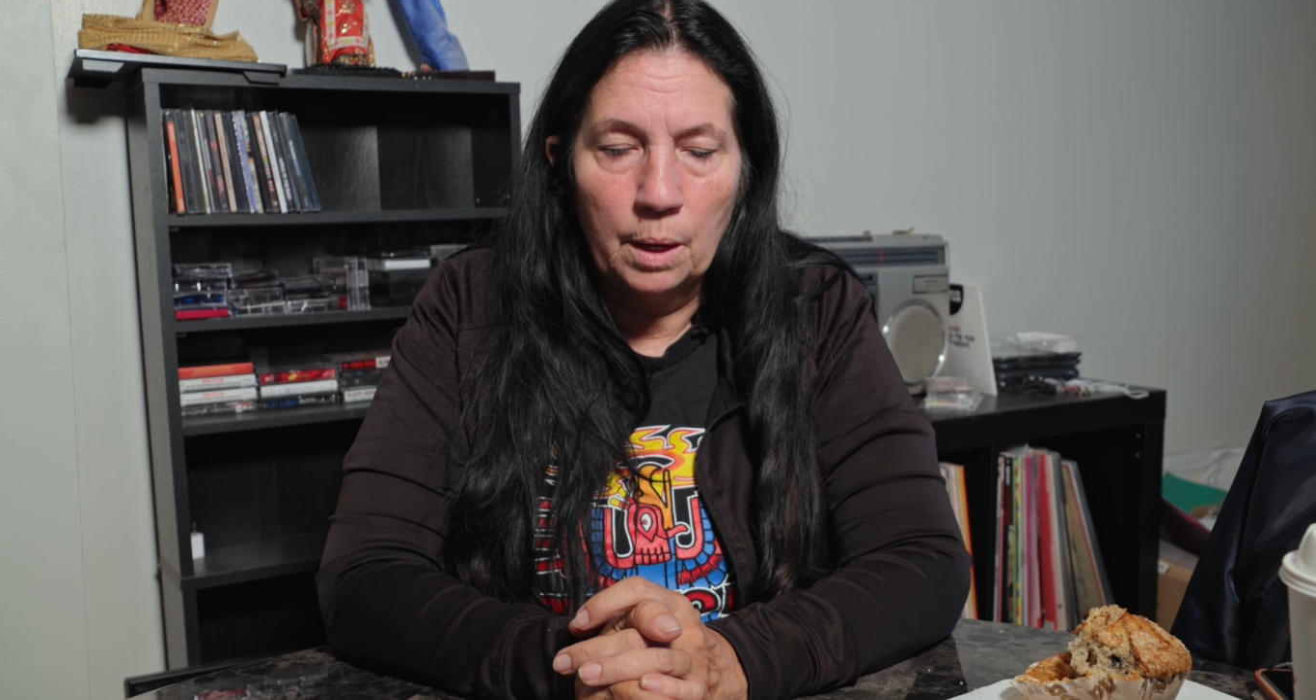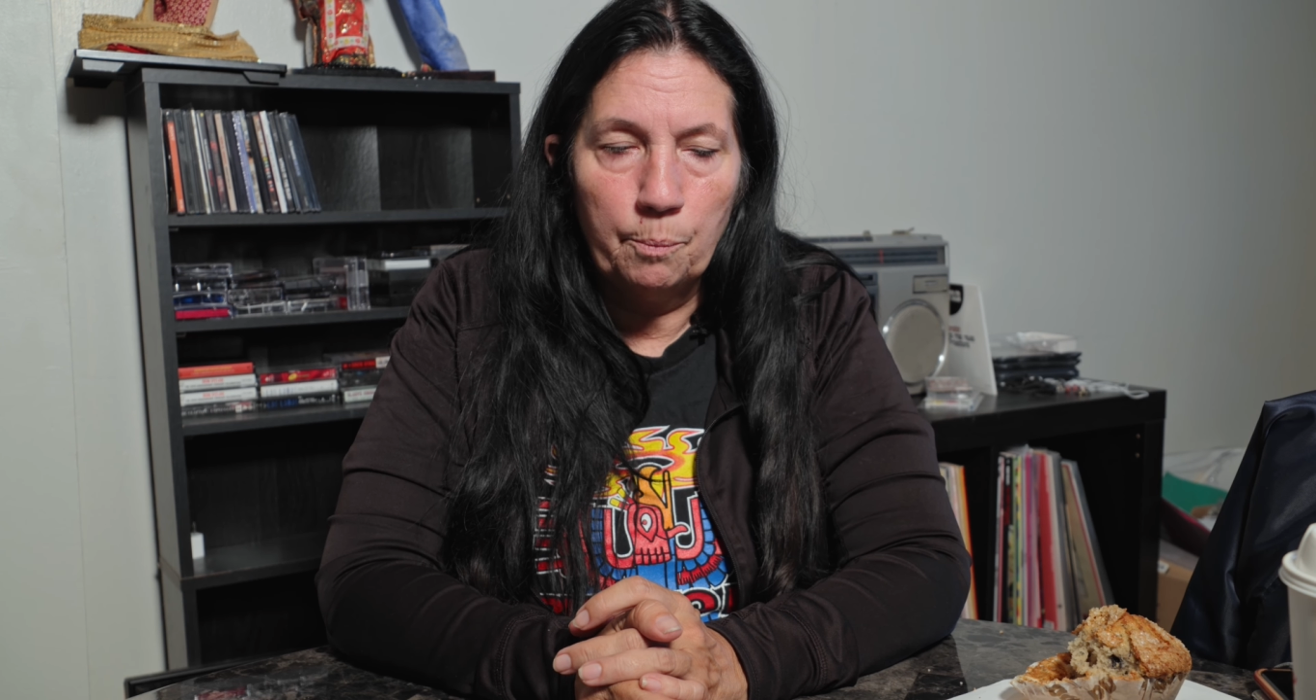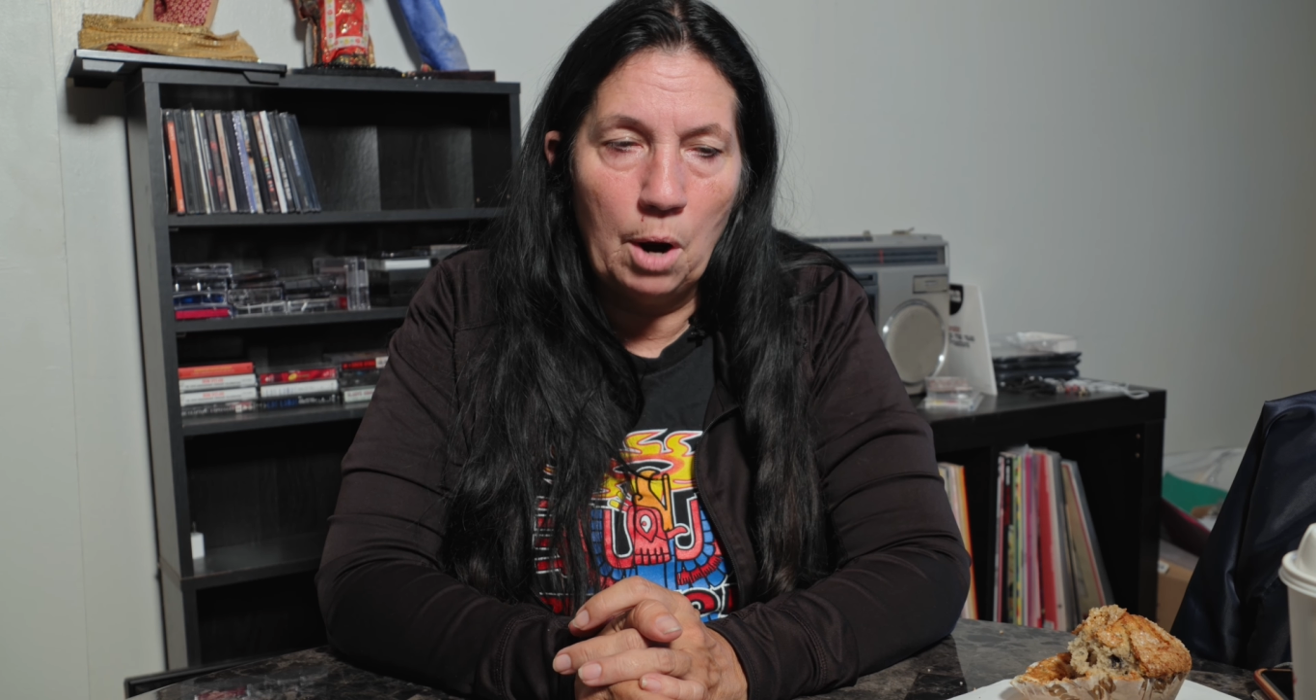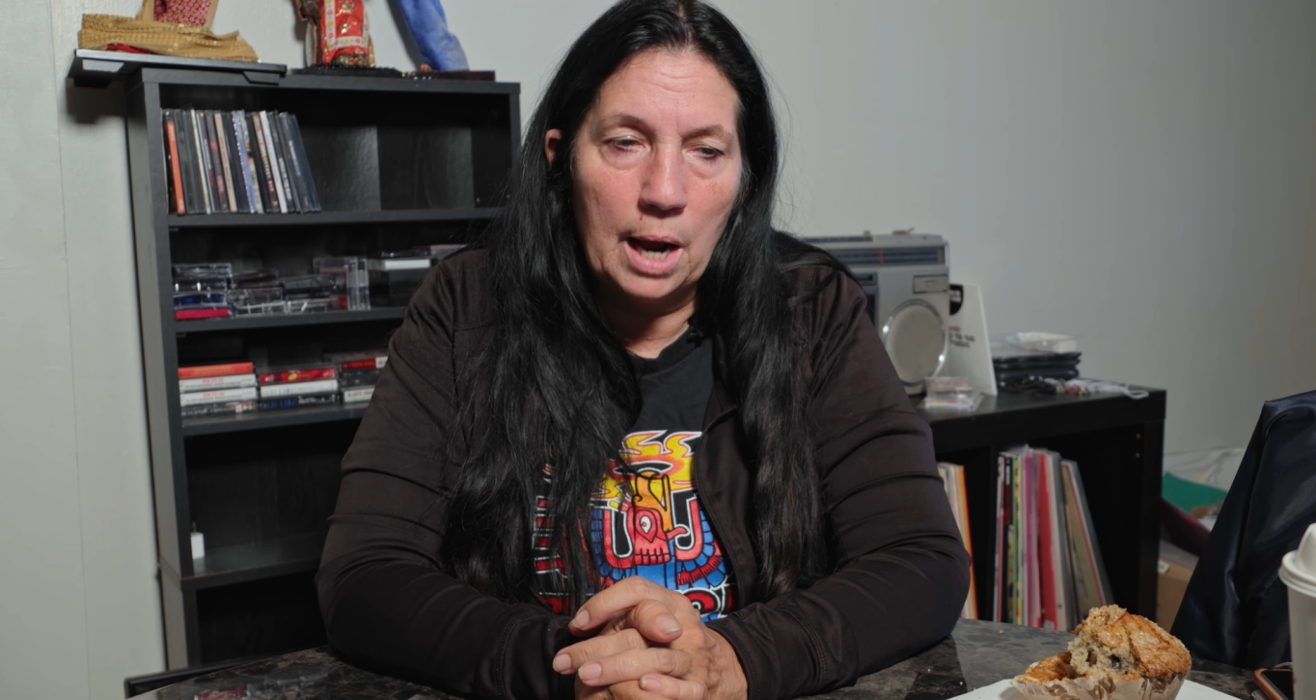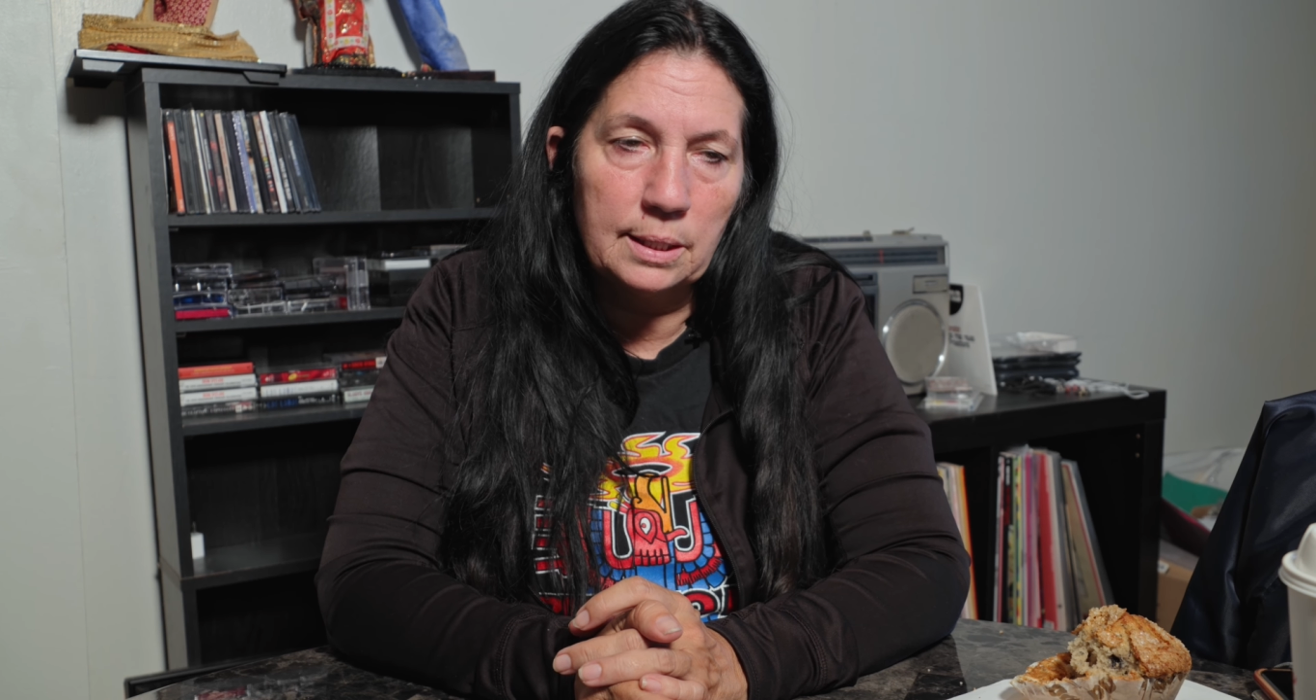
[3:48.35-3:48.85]

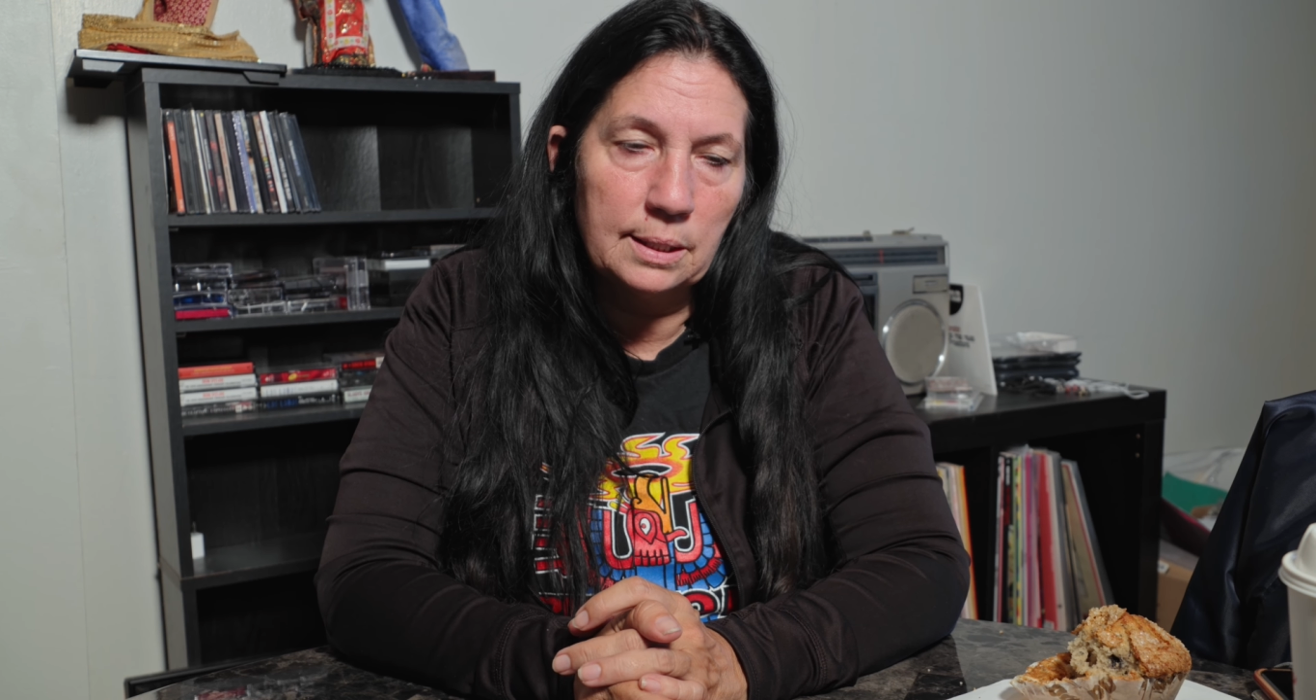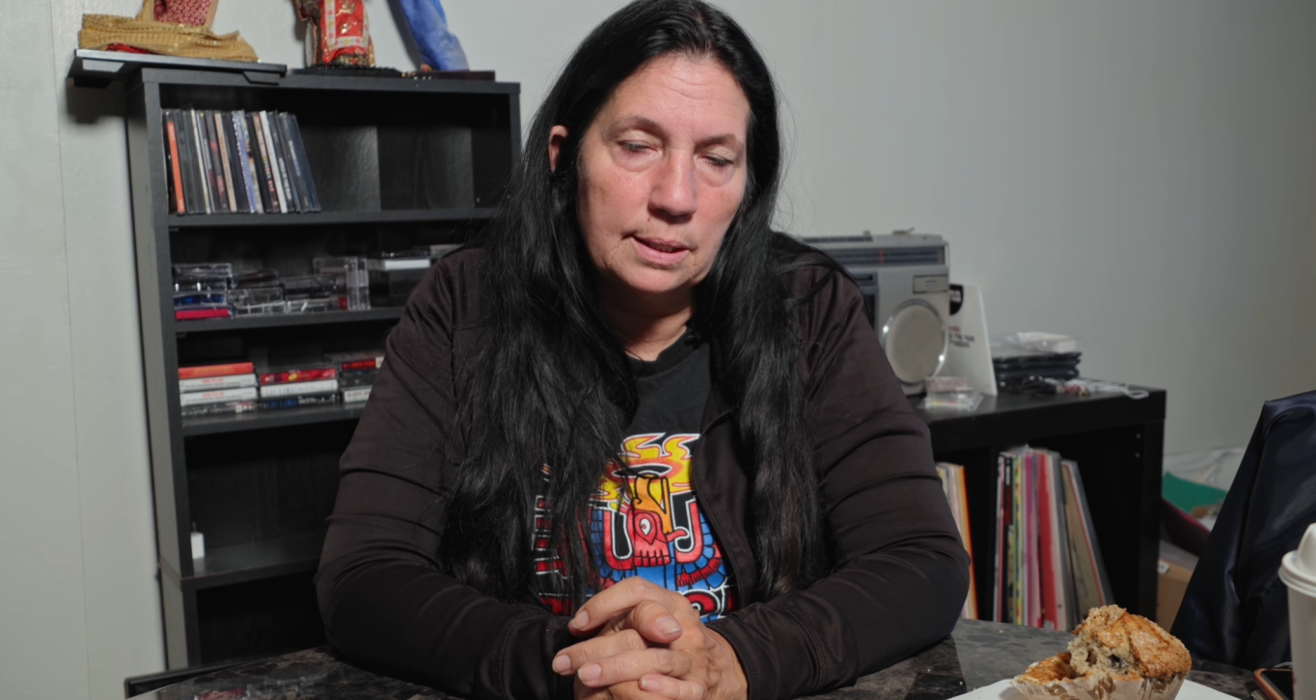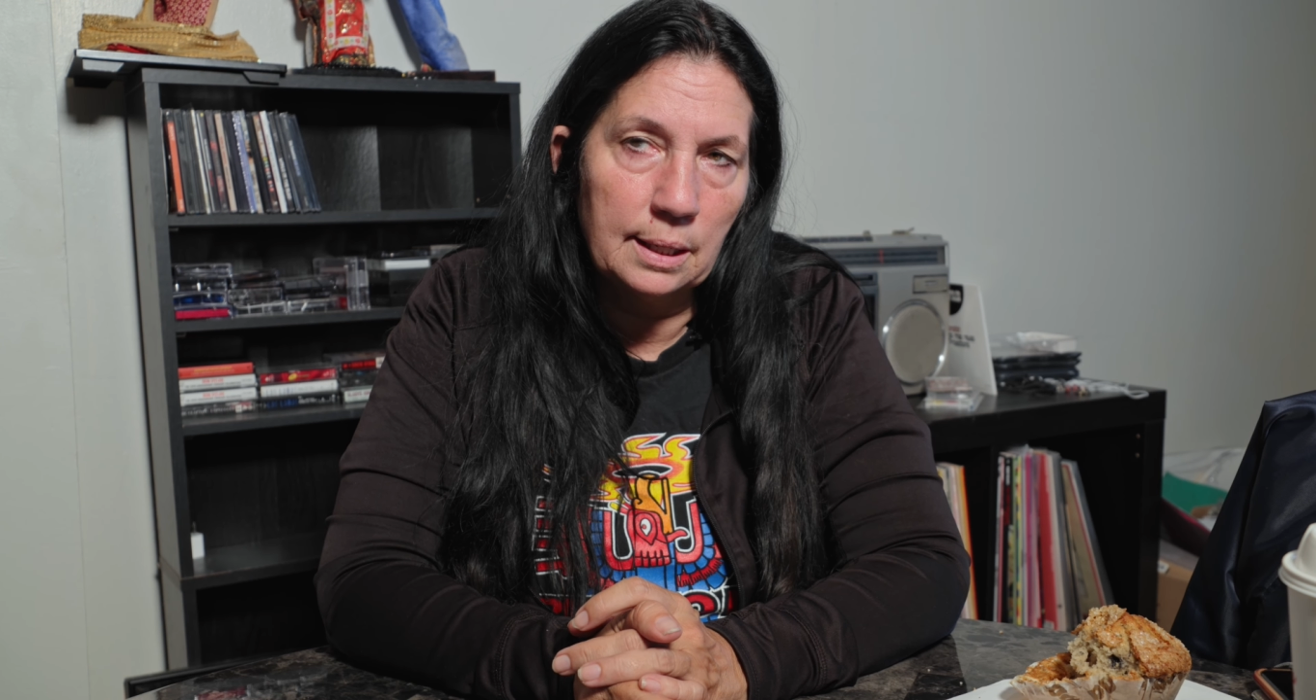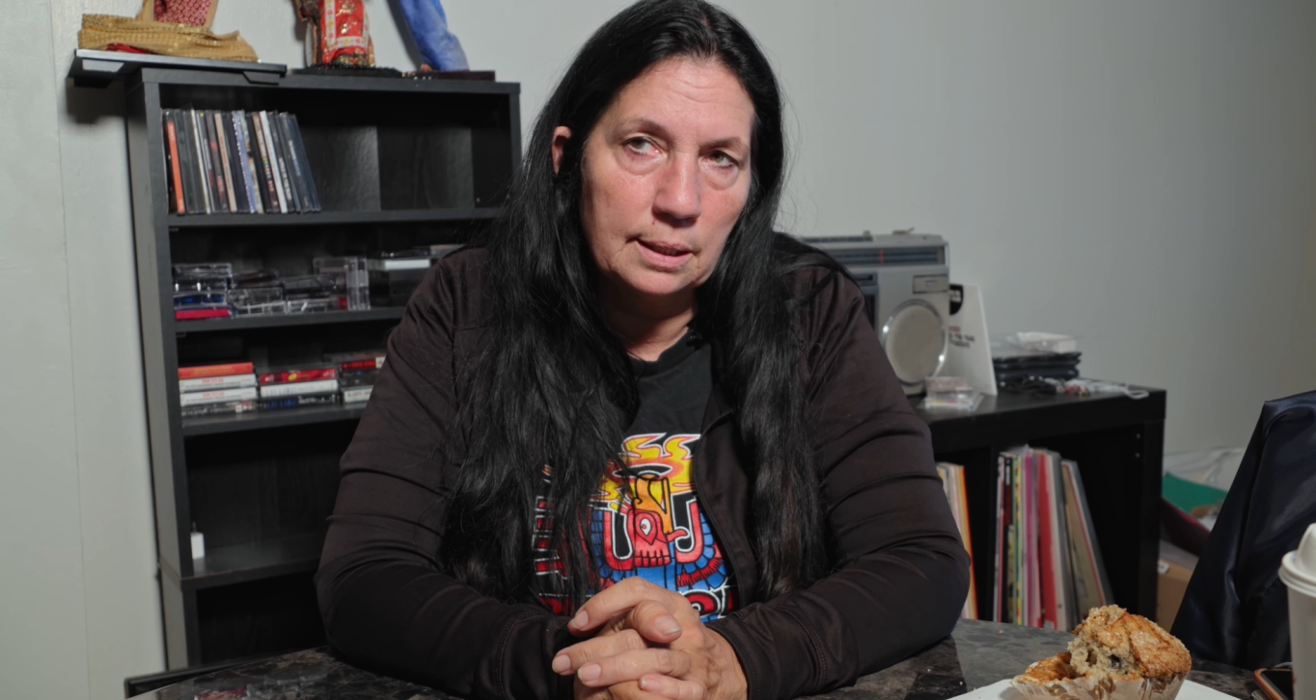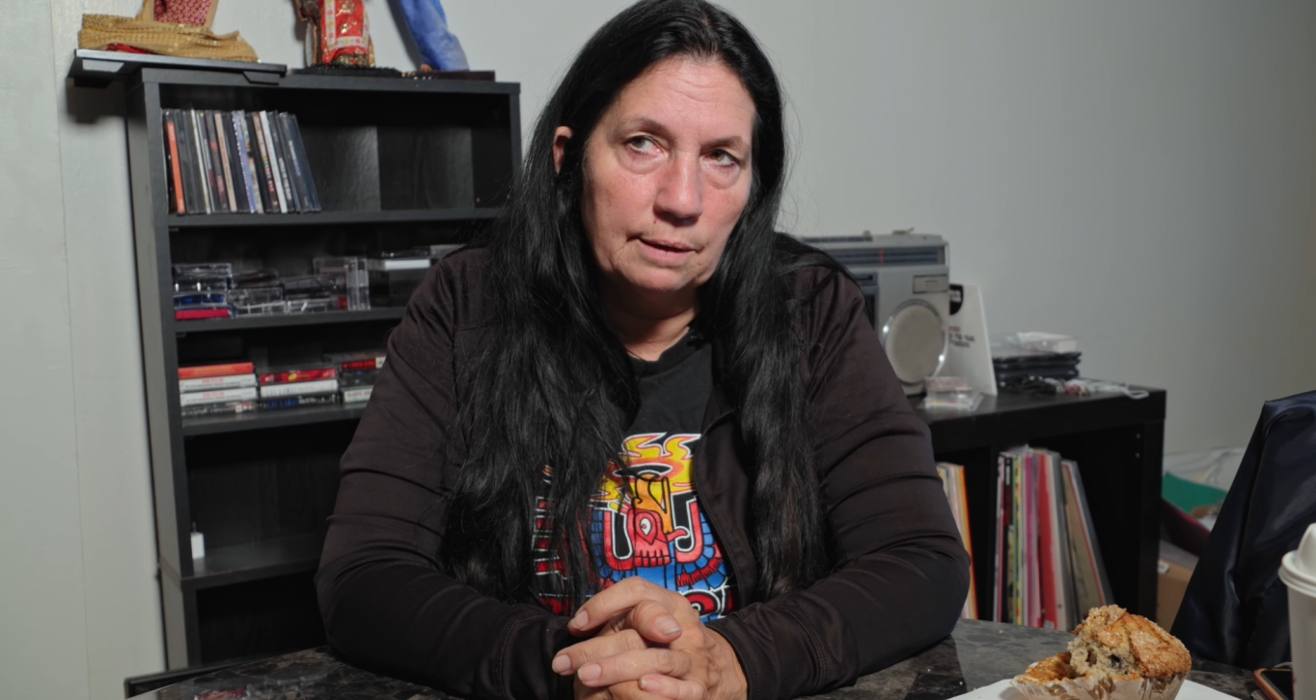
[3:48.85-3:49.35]
practicing a